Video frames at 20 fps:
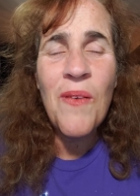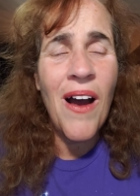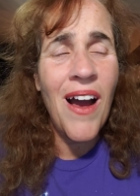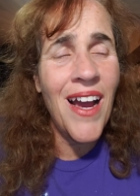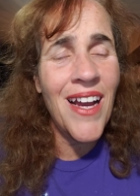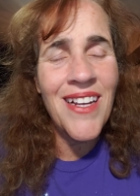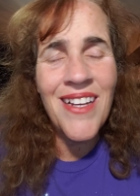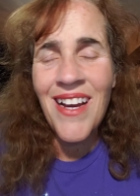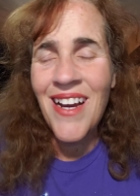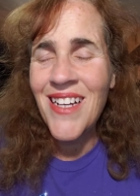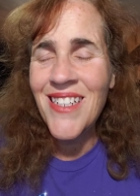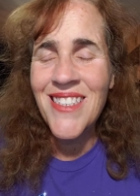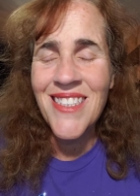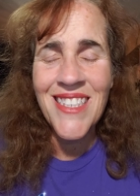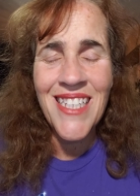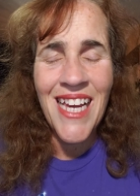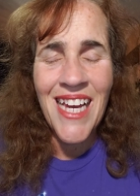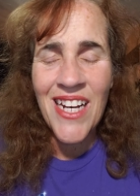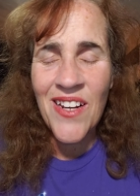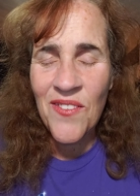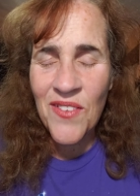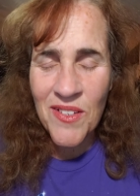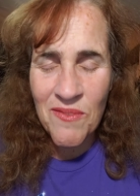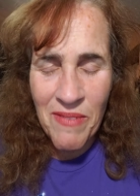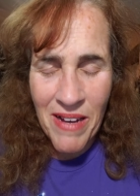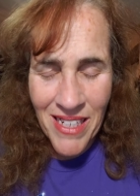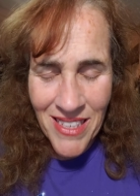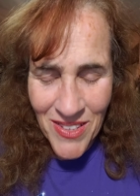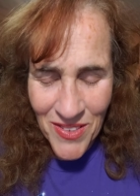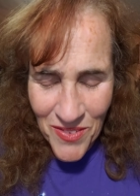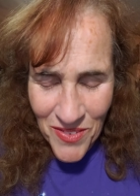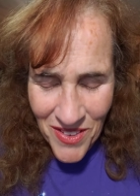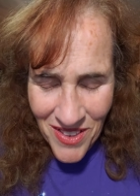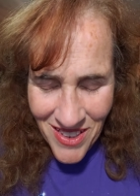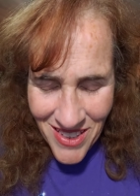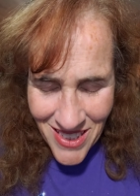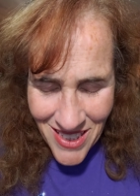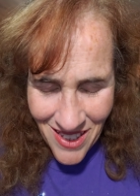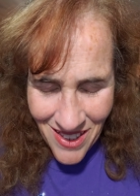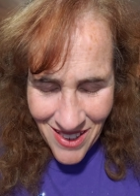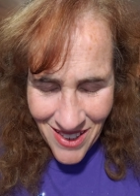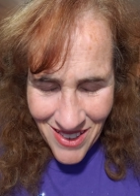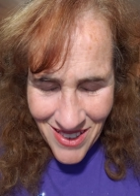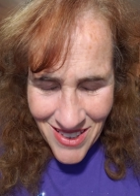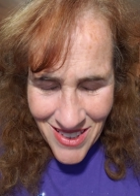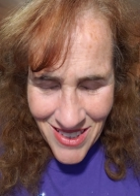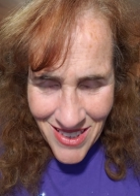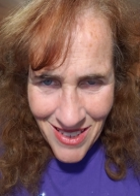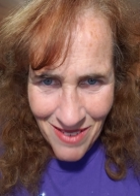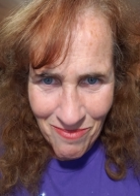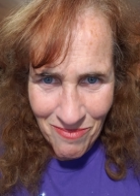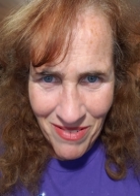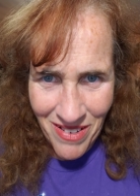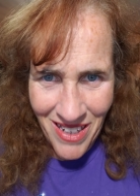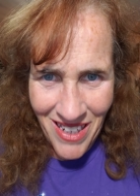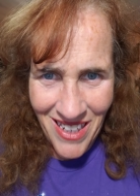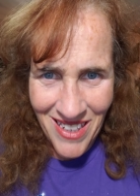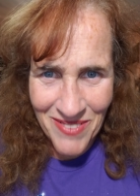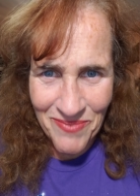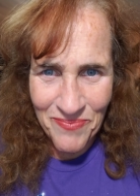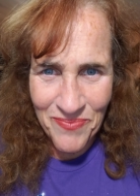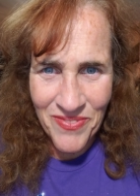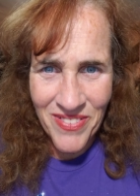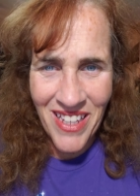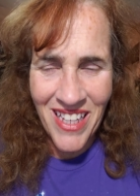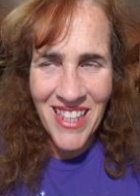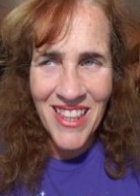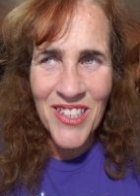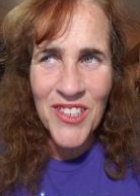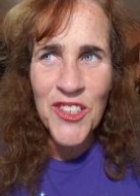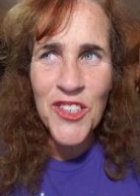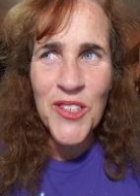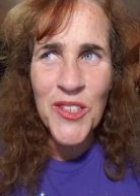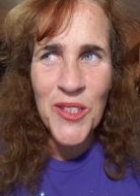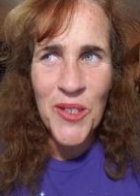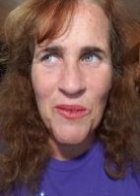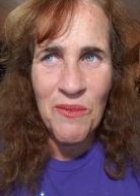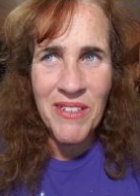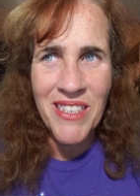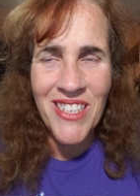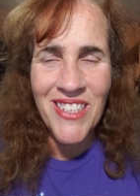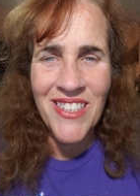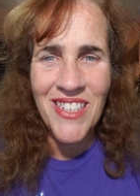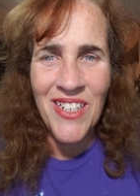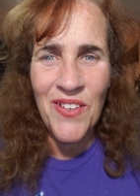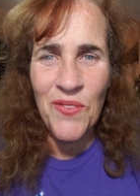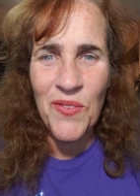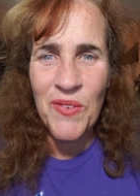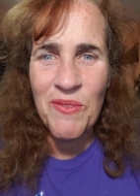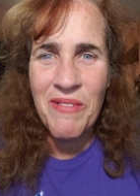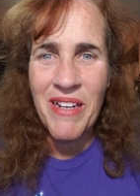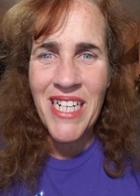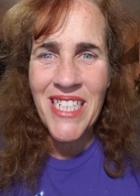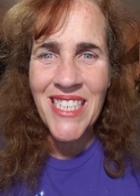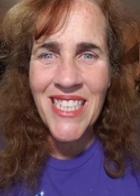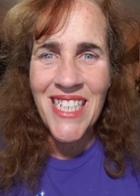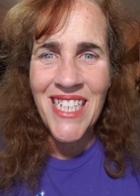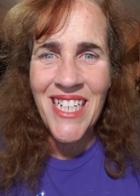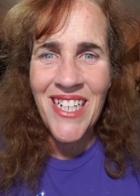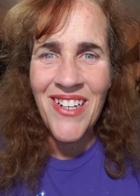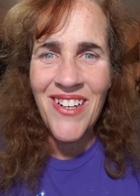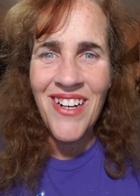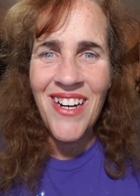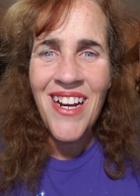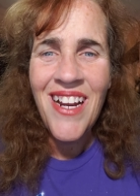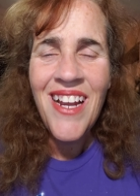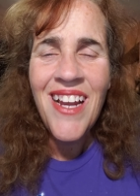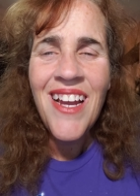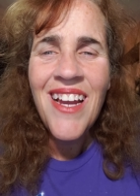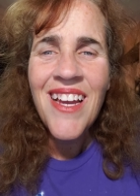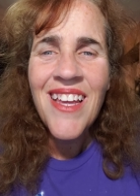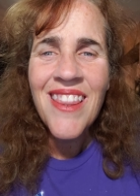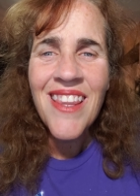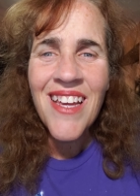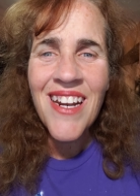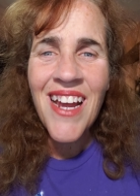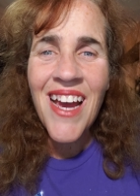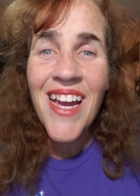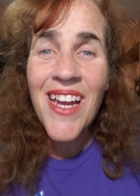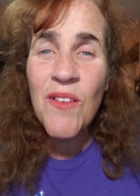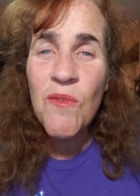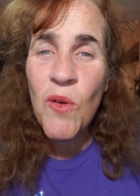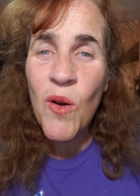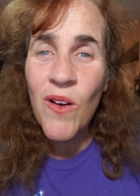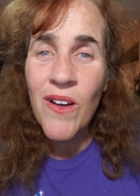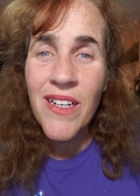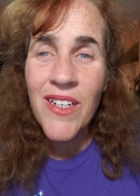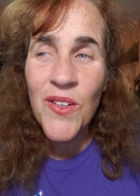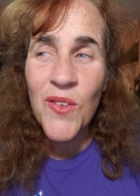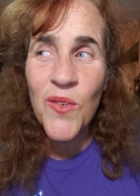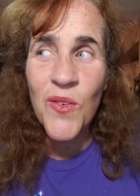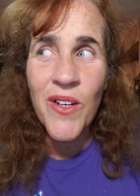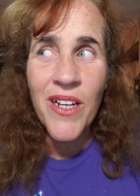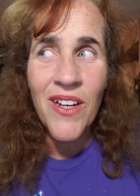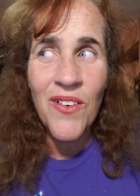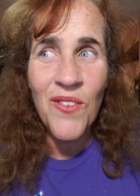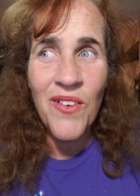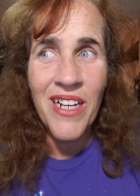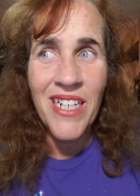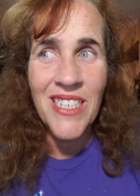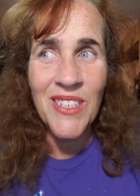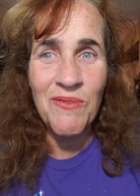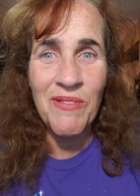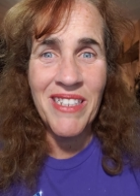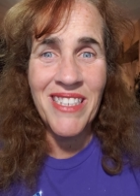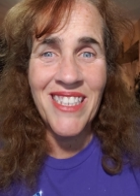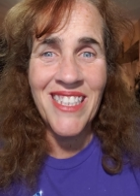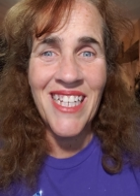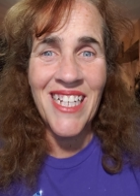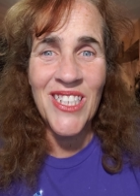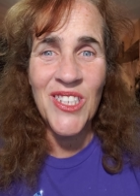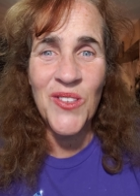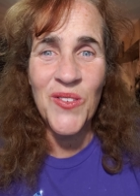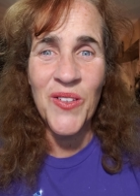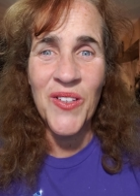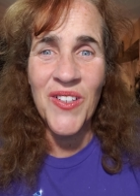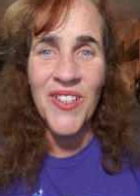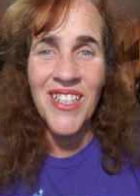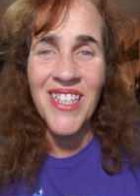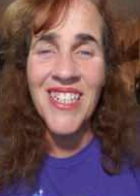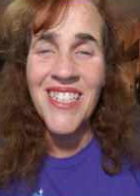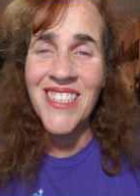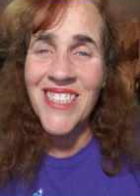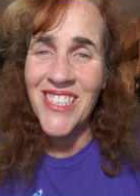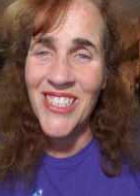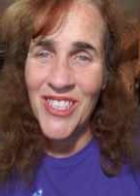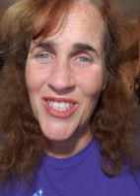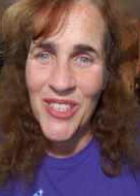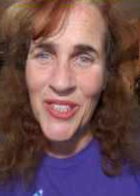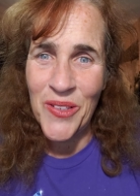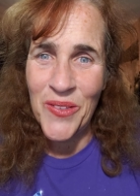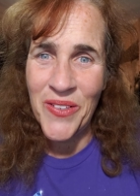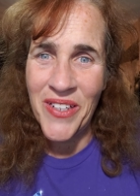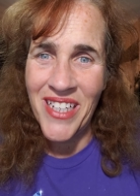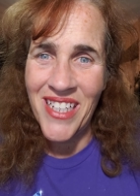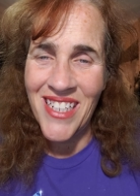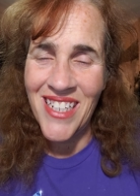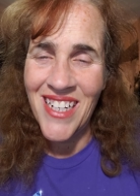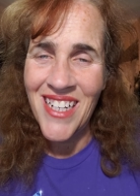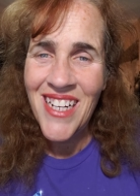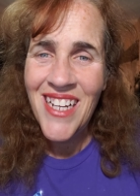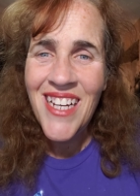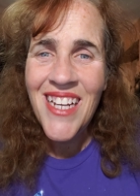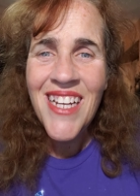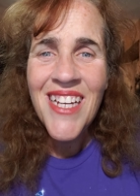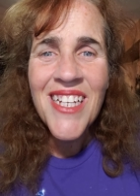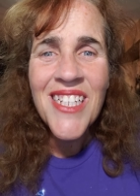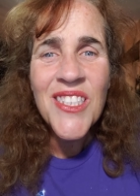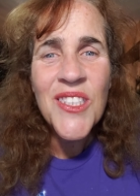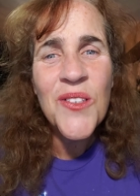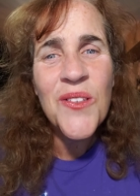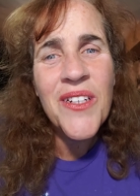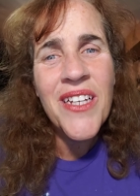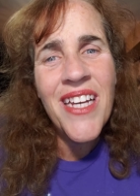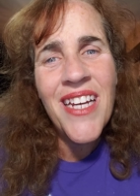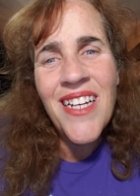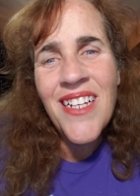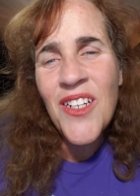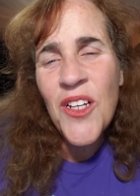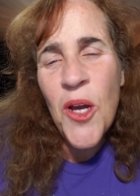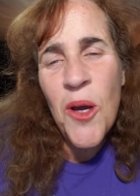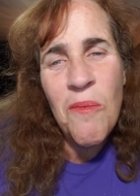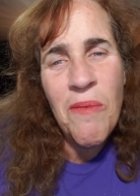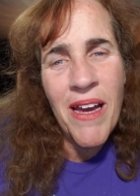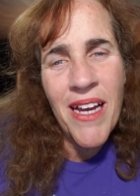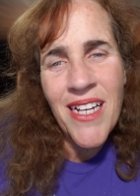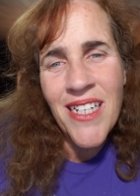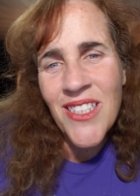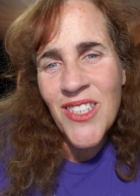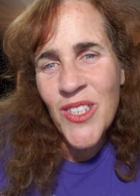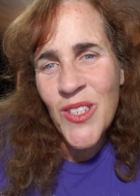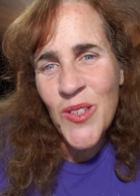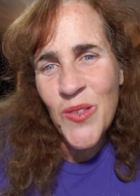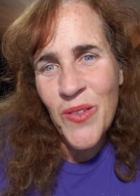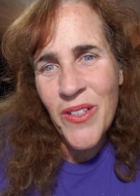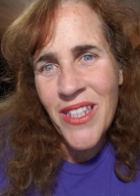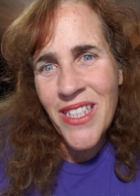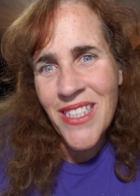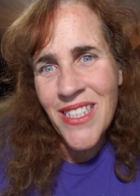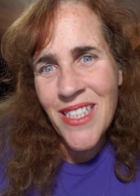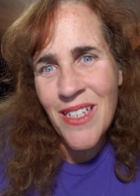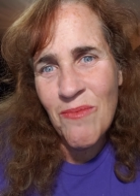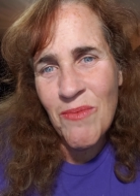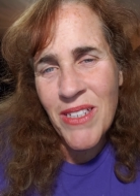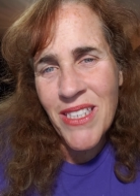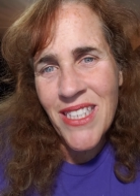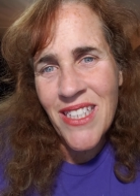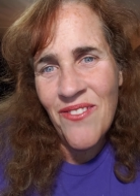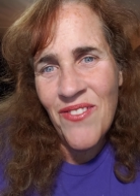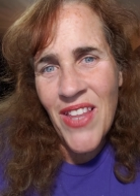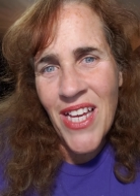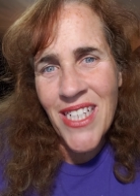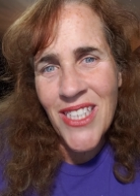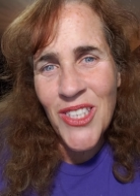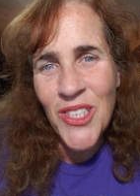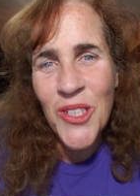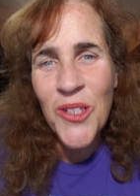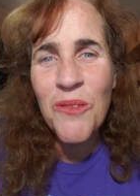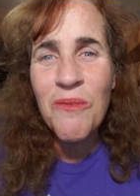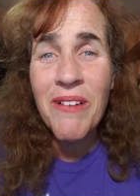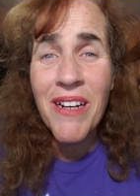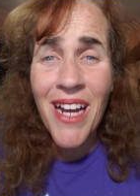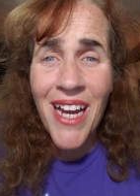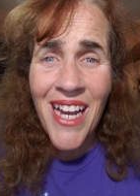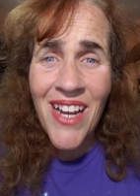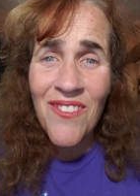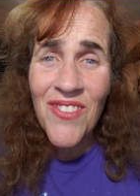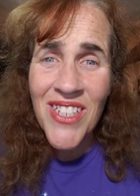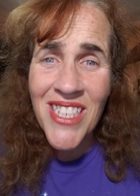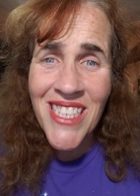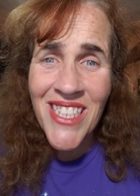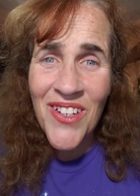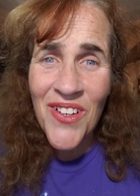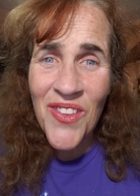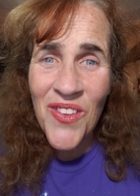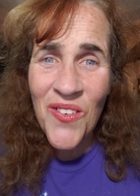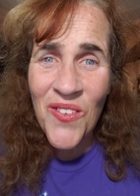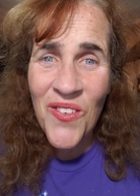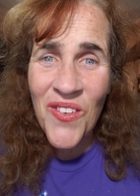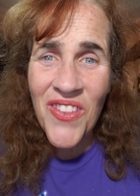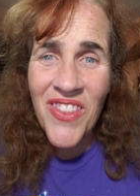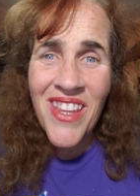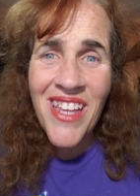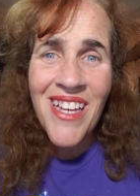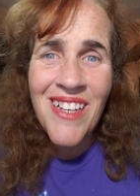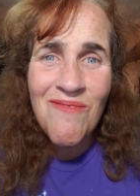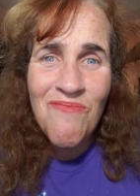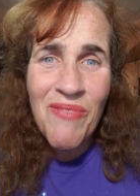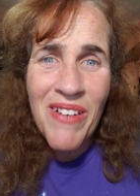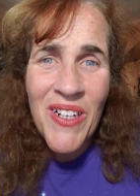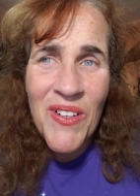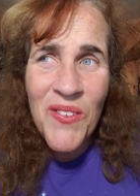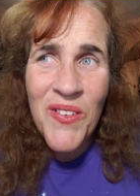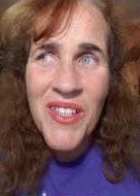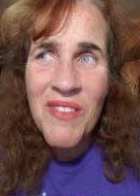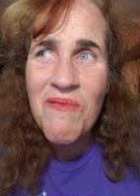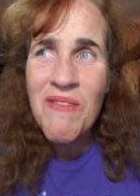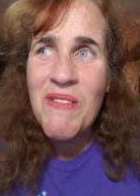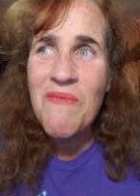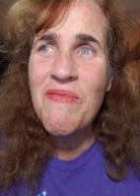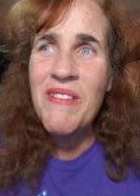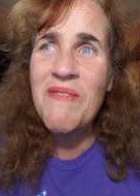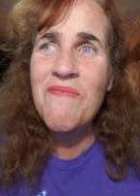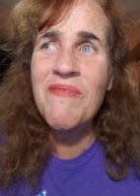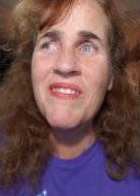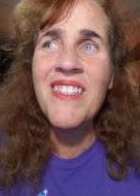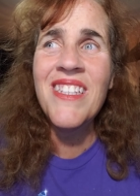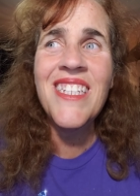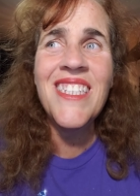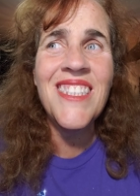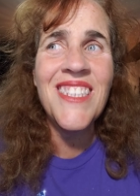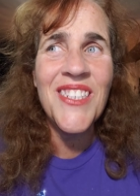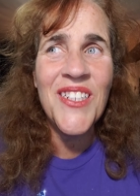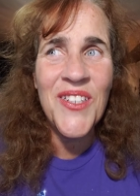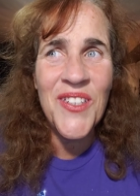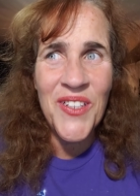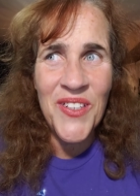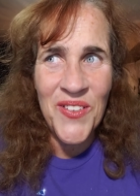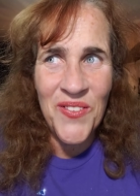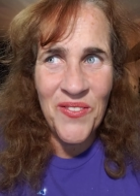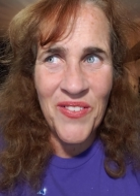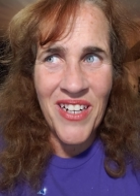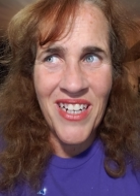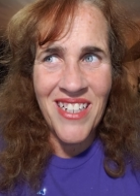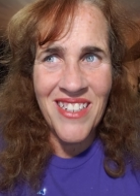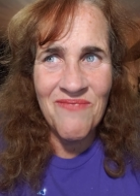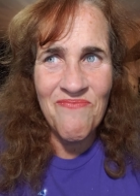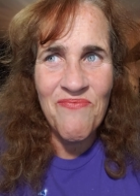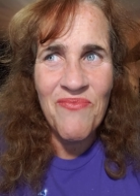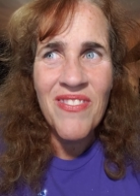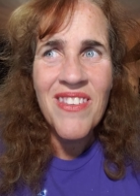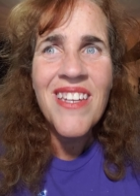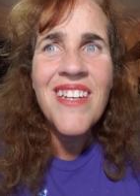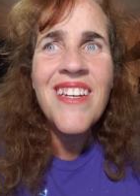I, I just can't even imagine only telling the summary. Like, there's so much good information here that I am going to rearrange my schedule and just do it. So, again, go back and just read the summaries if that's you, but I have to share the whole thing. Bear with me, people. It's a good one.